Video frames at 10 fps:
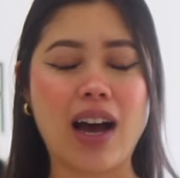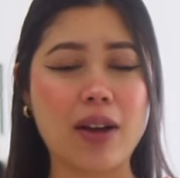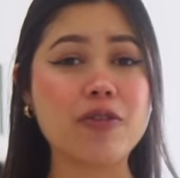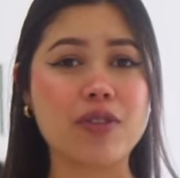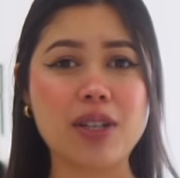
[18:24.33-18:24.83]

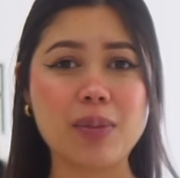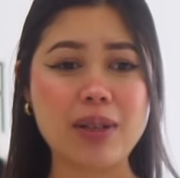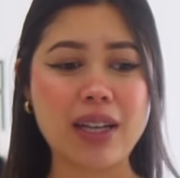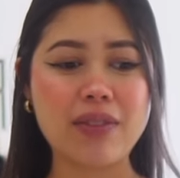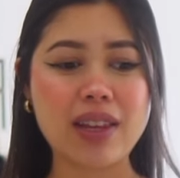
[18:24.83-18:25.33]
I'm fully
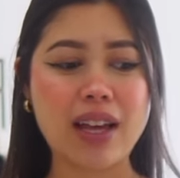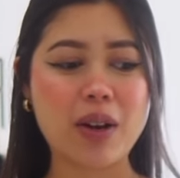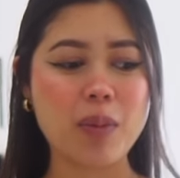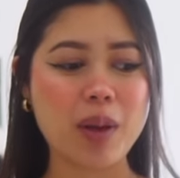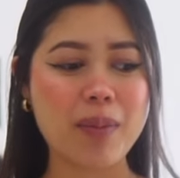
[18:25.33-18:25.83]
believing that
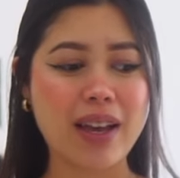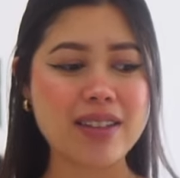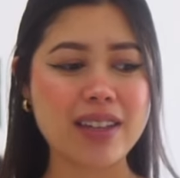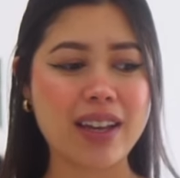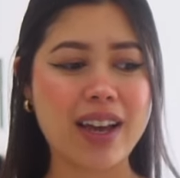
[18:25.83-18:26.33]
it'll be
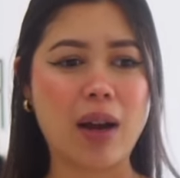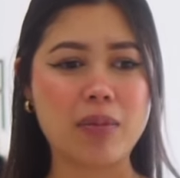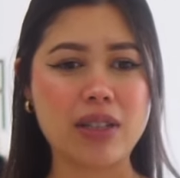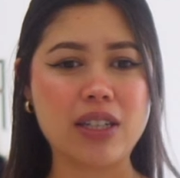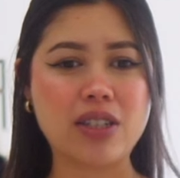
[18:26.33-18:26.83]
amazing. I'm
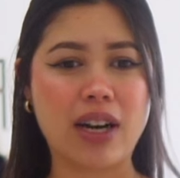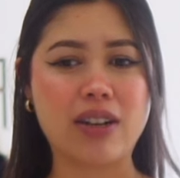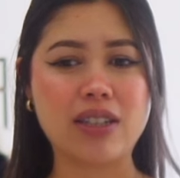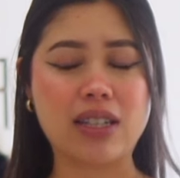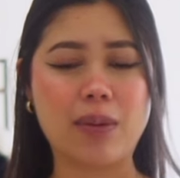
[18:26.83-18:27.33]
really trying
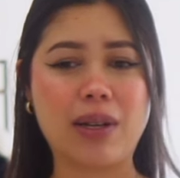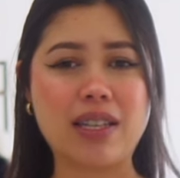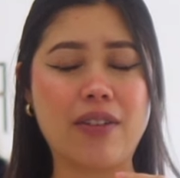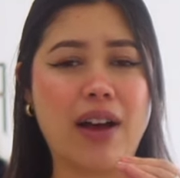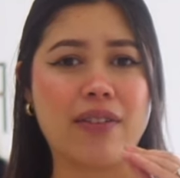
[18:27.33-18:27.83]
not to let
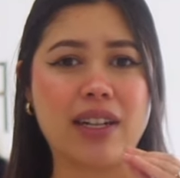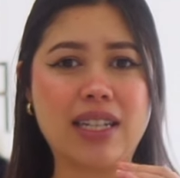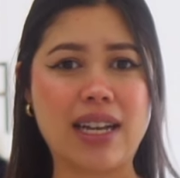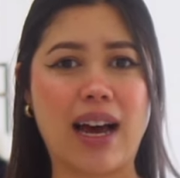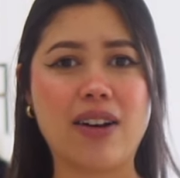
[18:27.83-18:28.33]
myself have any
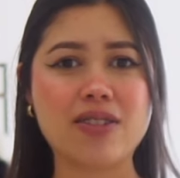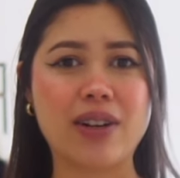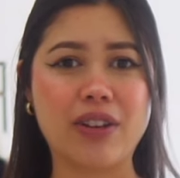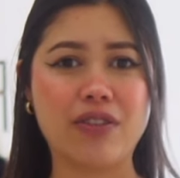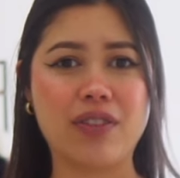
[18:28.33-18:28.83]
doubts or
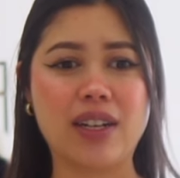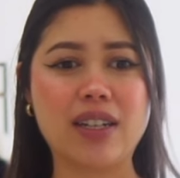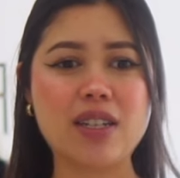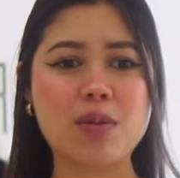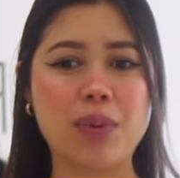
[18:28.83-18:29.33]
any
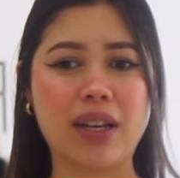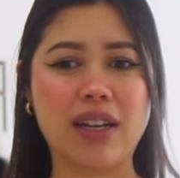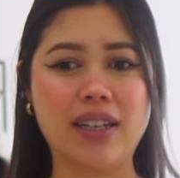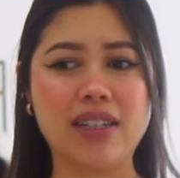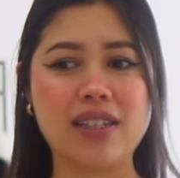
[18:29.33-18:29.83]
fears
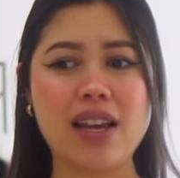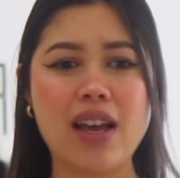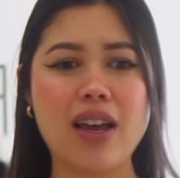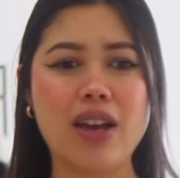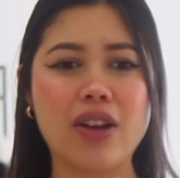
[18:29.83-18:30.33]
because
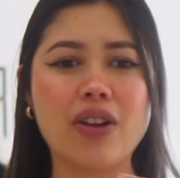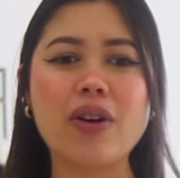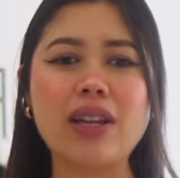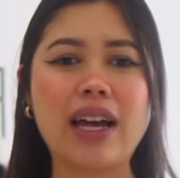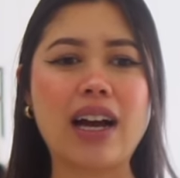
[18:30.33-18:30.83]
you
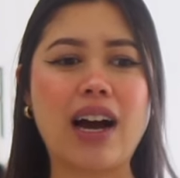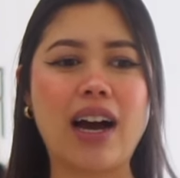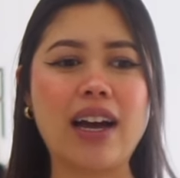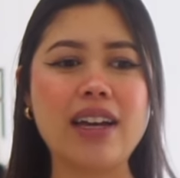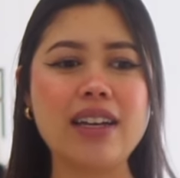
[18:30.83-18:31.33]
know, like
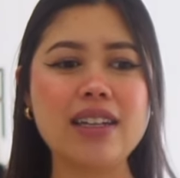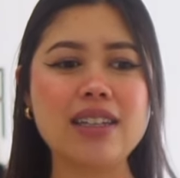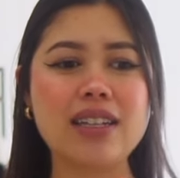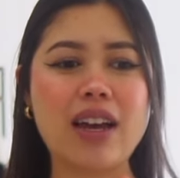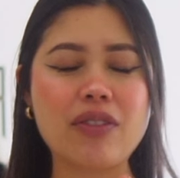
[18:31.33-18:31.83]
I,
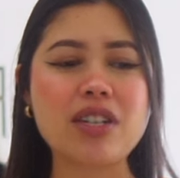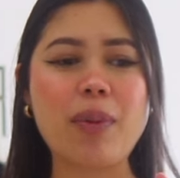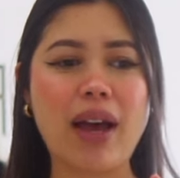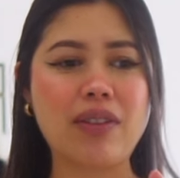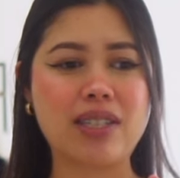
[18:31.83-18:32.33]
every
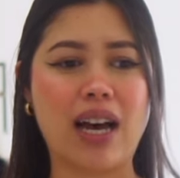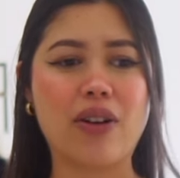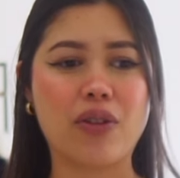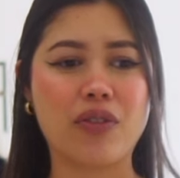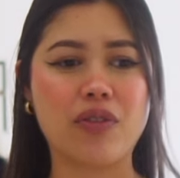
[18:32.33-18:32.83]
time I have a
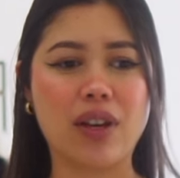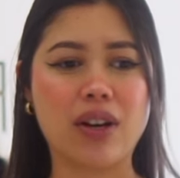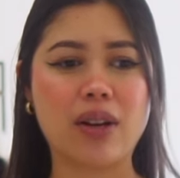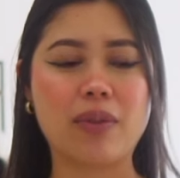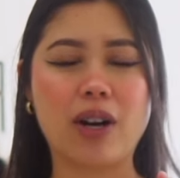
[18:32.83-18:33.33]
doubt or
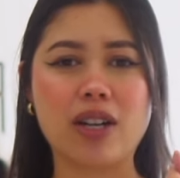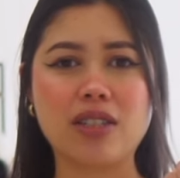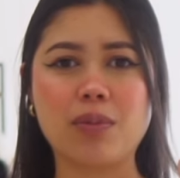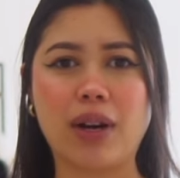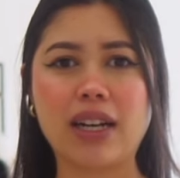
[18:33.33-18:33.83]
fear in
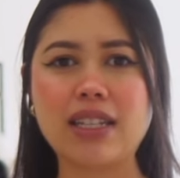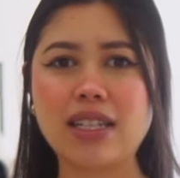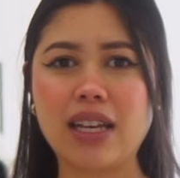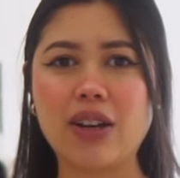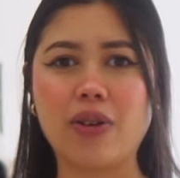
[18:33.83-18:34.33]
regards to
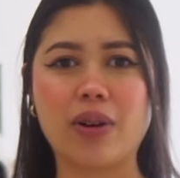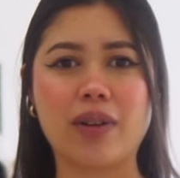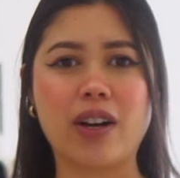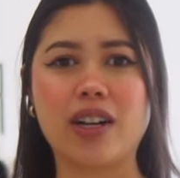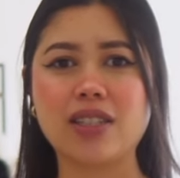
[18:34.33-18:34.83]
pregnancy or in
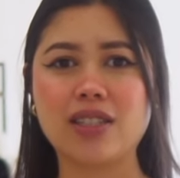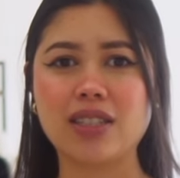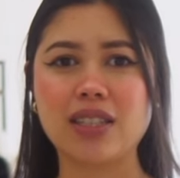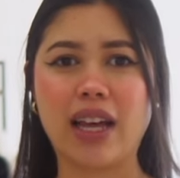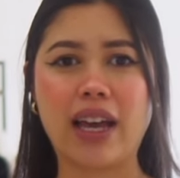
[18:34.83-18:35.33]
regards
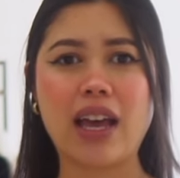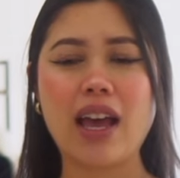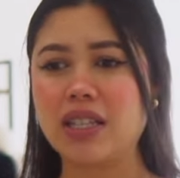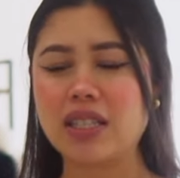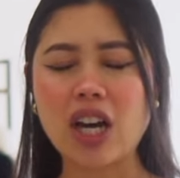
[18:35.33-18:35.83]
to like
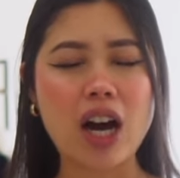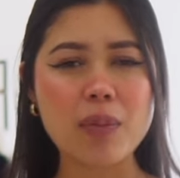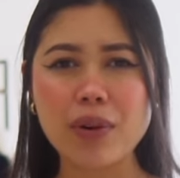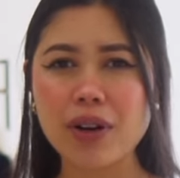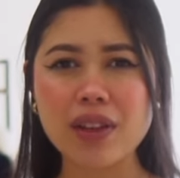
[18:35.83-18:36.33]

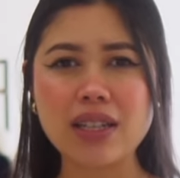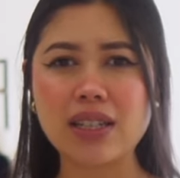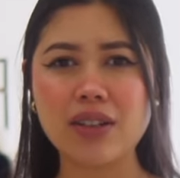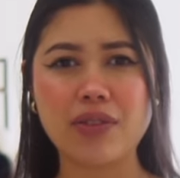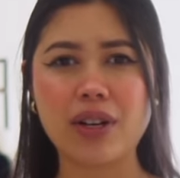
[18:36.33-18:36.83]
childbirth and
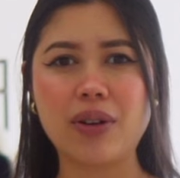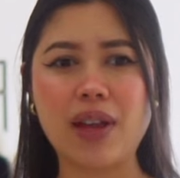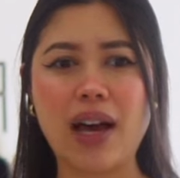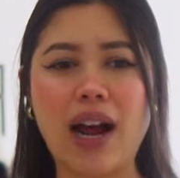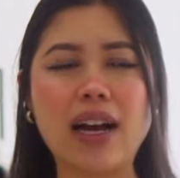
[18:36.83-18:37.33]
delivery and all
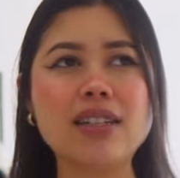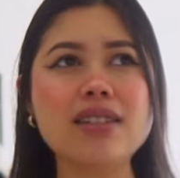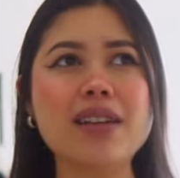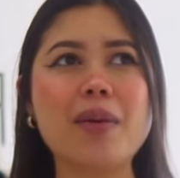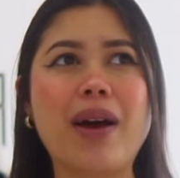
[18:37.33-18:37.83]
that, I
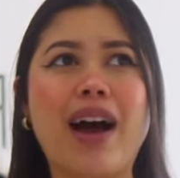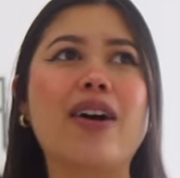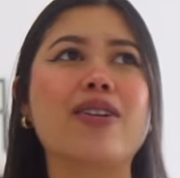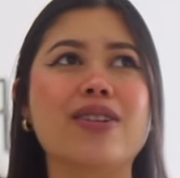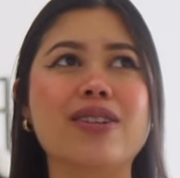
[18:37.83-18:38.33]
just think about
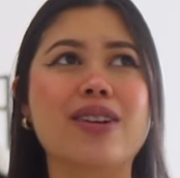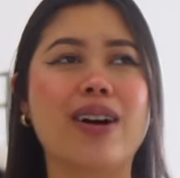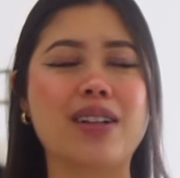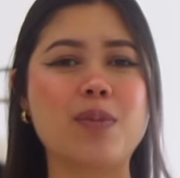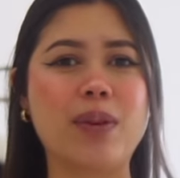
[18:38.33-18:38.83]
how good
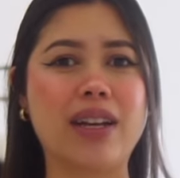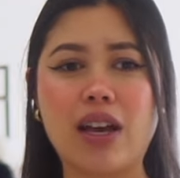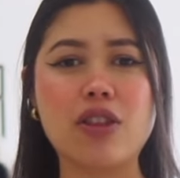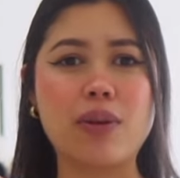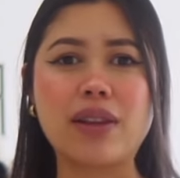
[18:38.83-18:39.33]
God has been
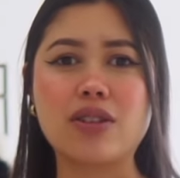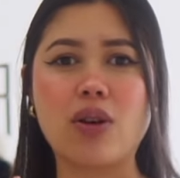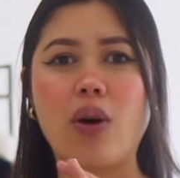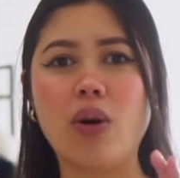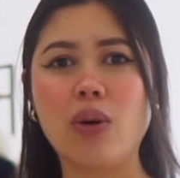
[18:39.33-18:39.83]
it, throughout this
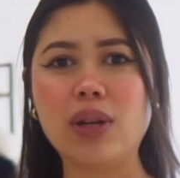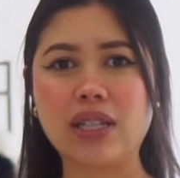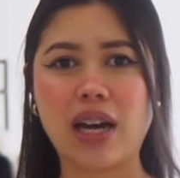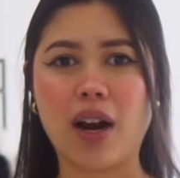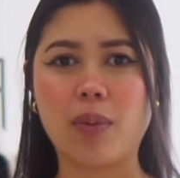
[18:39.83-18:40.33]
whole
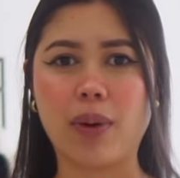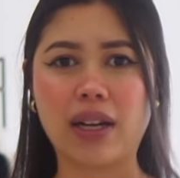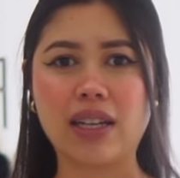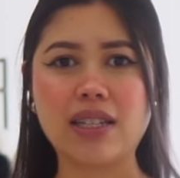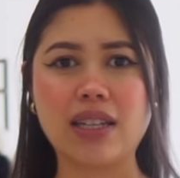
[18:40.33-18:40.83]
entire
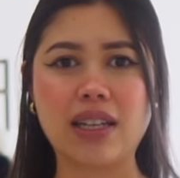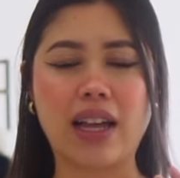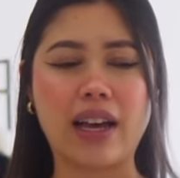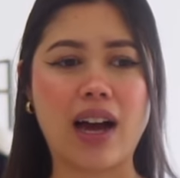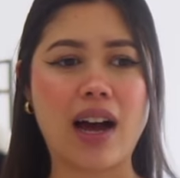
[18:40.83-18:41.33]
pregnancy.
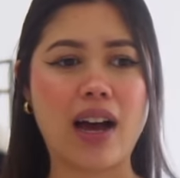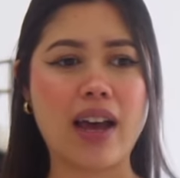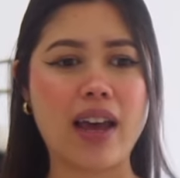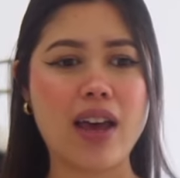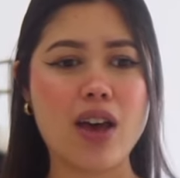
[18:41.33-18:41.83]
Like
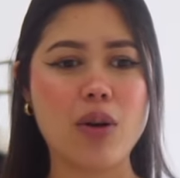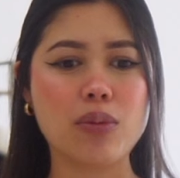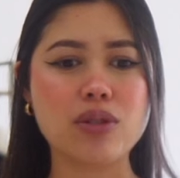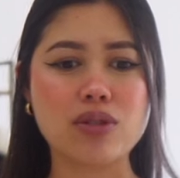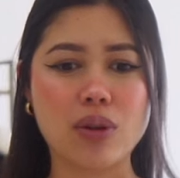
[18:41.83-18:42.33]
I
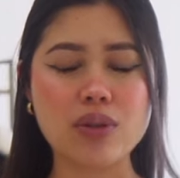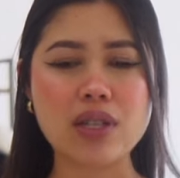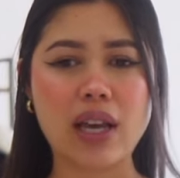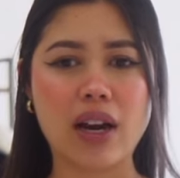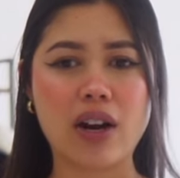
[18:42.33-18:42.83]
was so
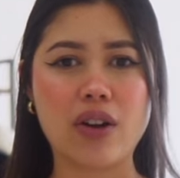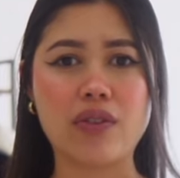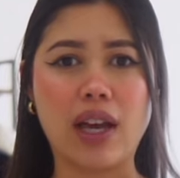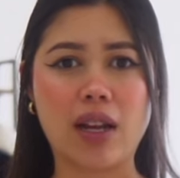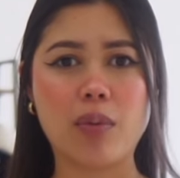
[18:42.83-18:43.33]
scared
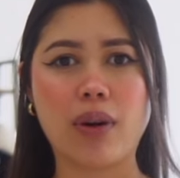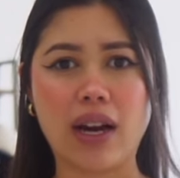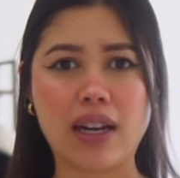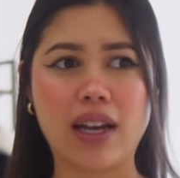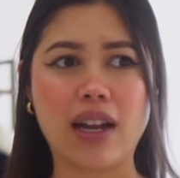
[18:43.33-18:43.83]
of getting
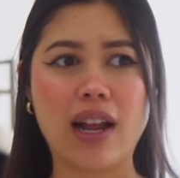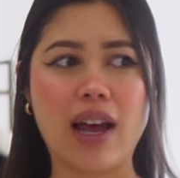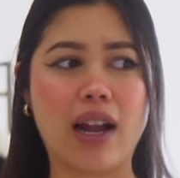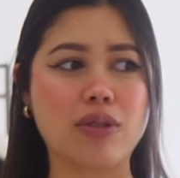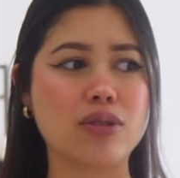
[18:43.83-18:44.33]
pregnant
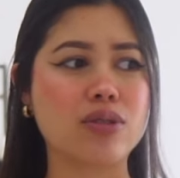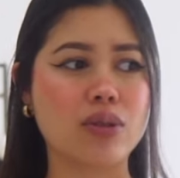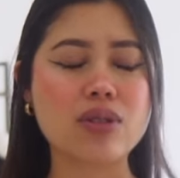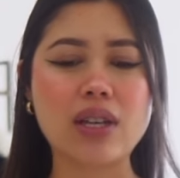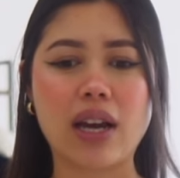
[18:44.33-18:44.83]
and I was
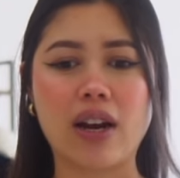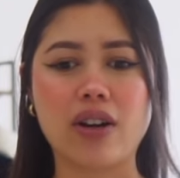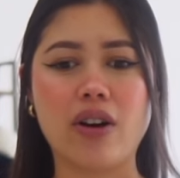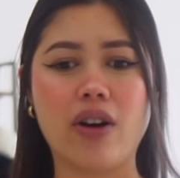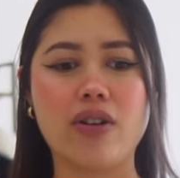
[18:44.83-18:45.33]
so
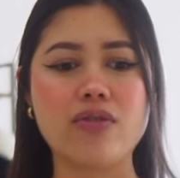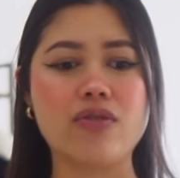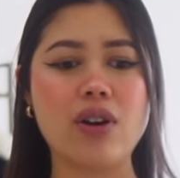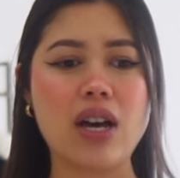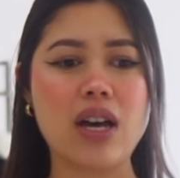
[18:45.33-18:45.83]
scared of,